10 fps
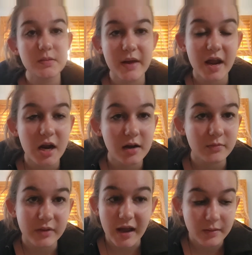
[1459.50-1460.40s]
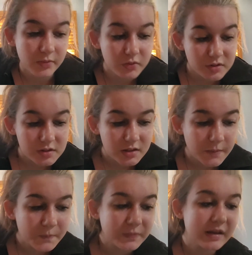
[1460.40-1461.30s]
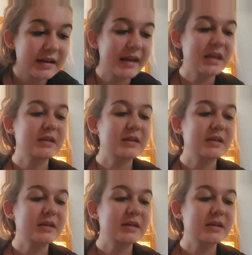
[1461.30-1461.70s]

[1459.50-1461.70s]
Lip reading: a pair of black boots. Nike